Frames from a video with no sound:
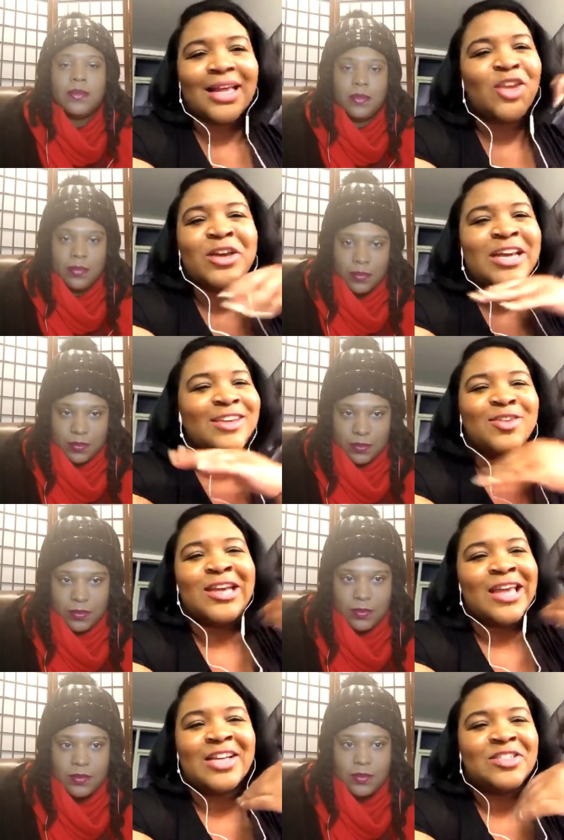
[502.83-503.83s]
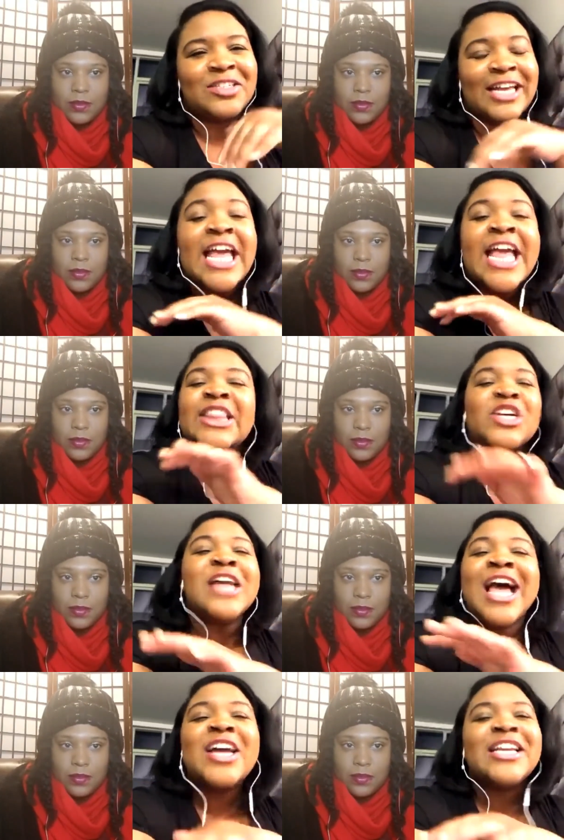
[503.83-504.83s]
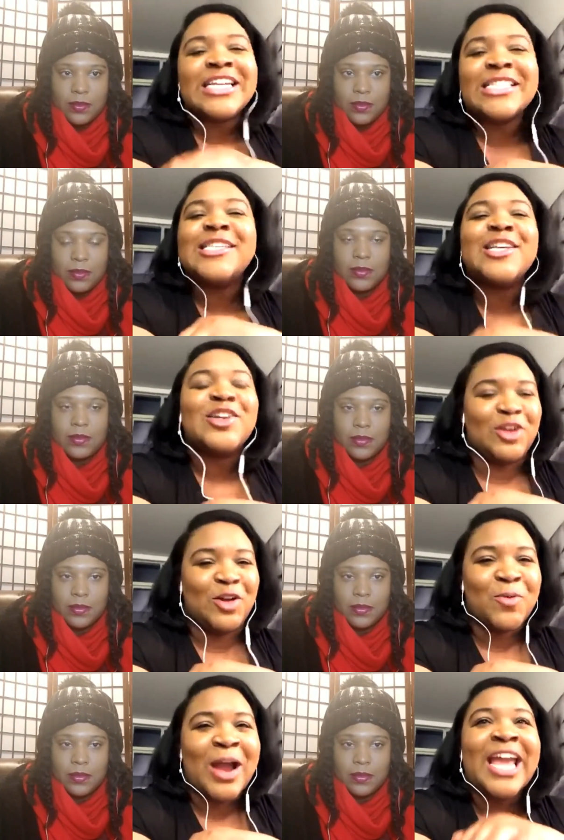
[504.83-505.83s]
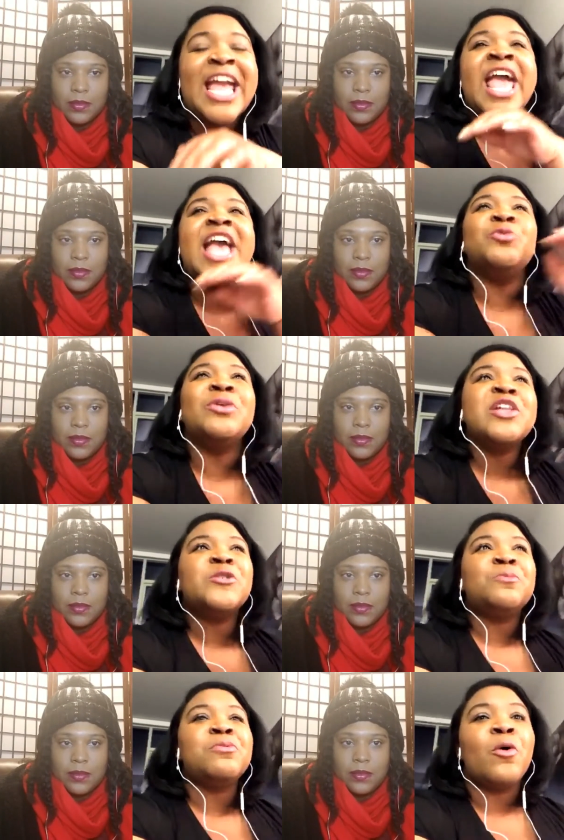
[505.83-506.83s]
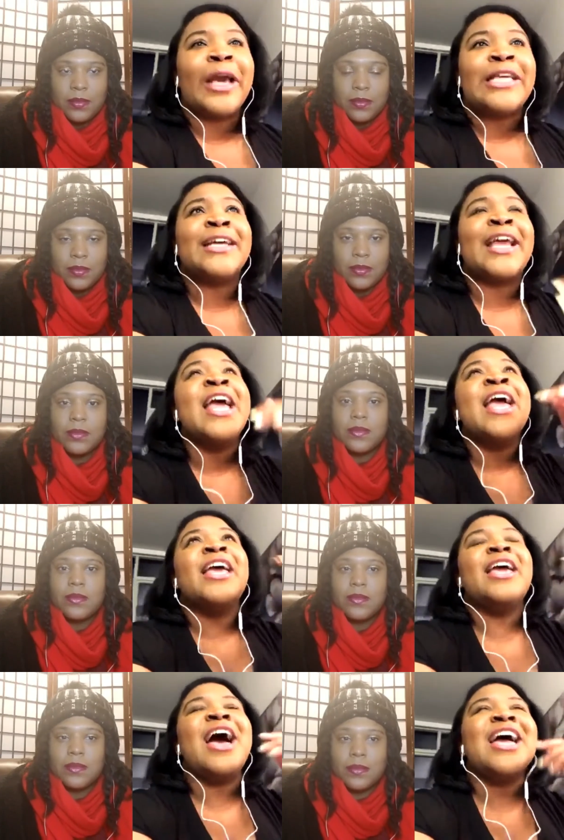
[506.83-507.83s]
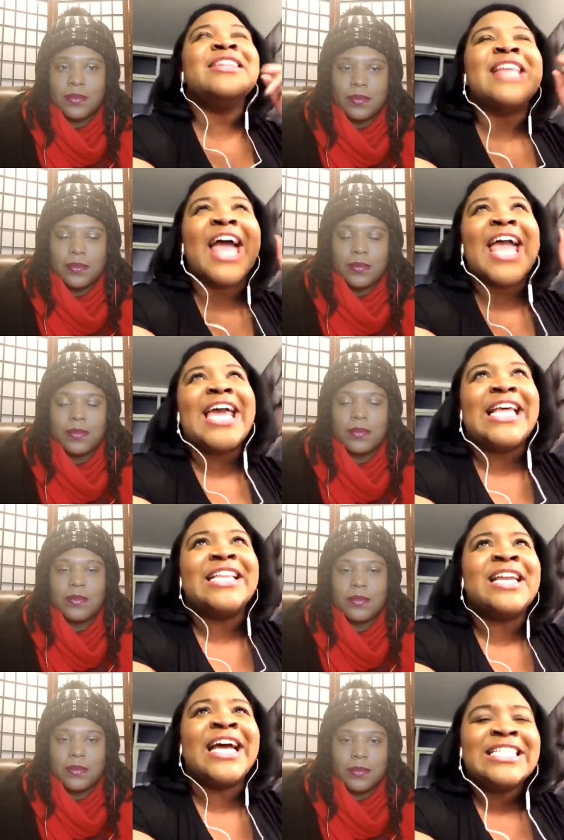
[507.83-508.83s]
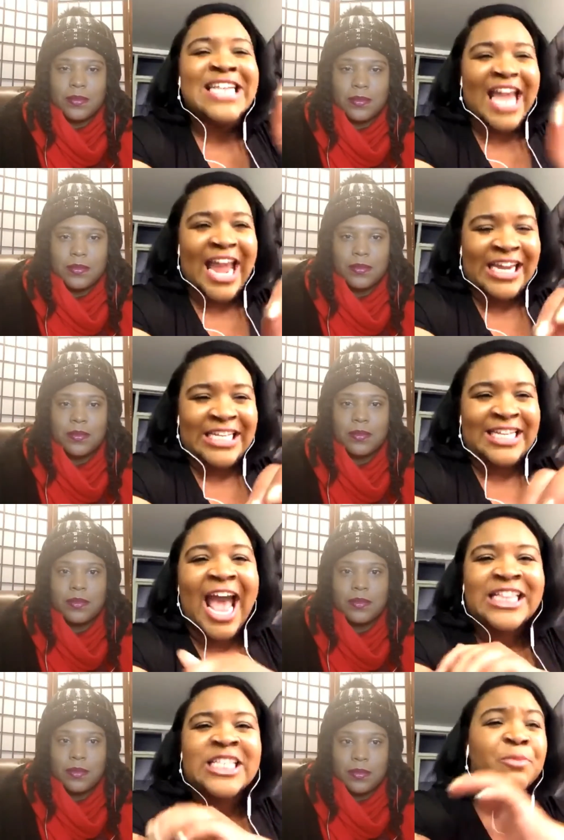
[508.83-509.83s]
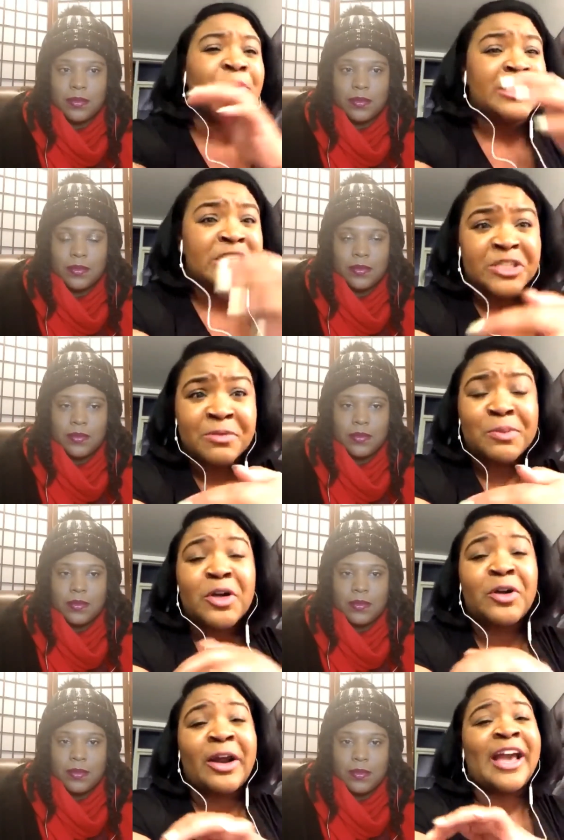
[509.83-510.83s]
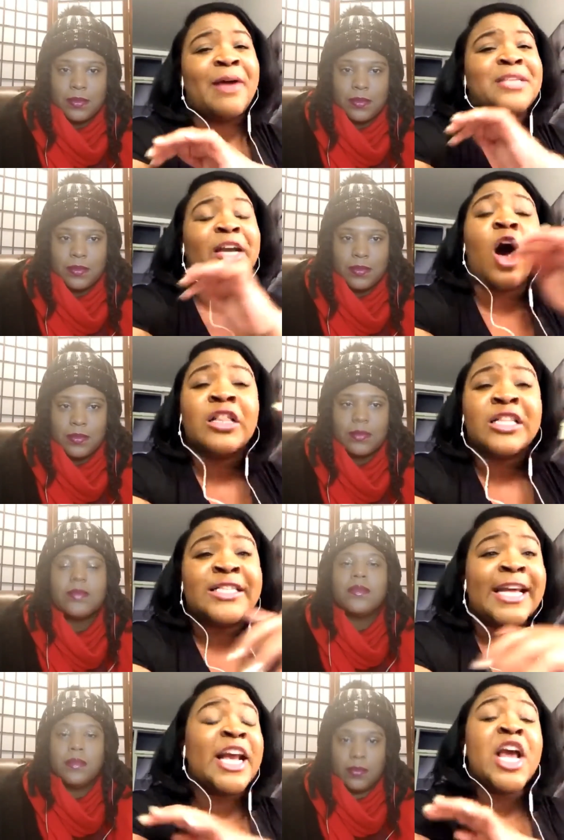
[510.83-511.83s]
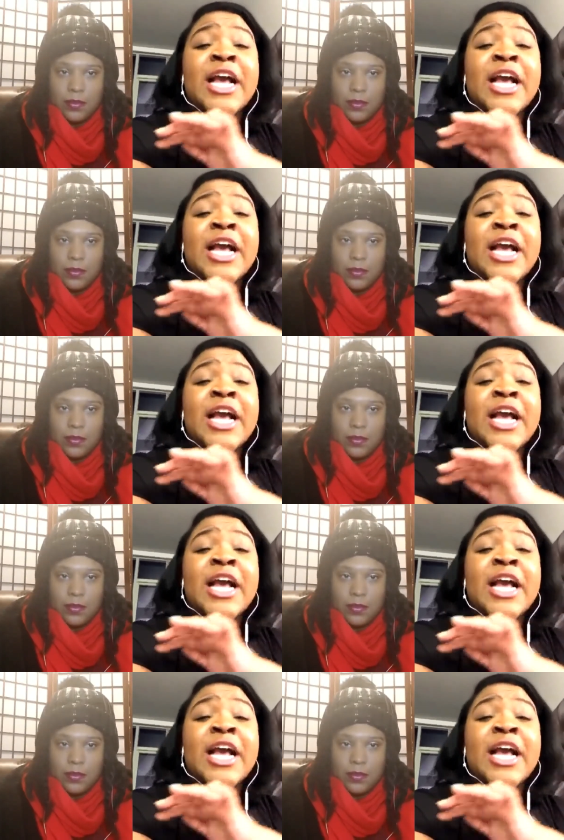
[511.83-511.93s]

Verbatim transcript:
Speaker 1: you can you can cancel it. They're not going to consider you, right? It's one of those ploys. Like mm. in the eight in the 1980s, mm. they had these apprenticeships programs, like all these like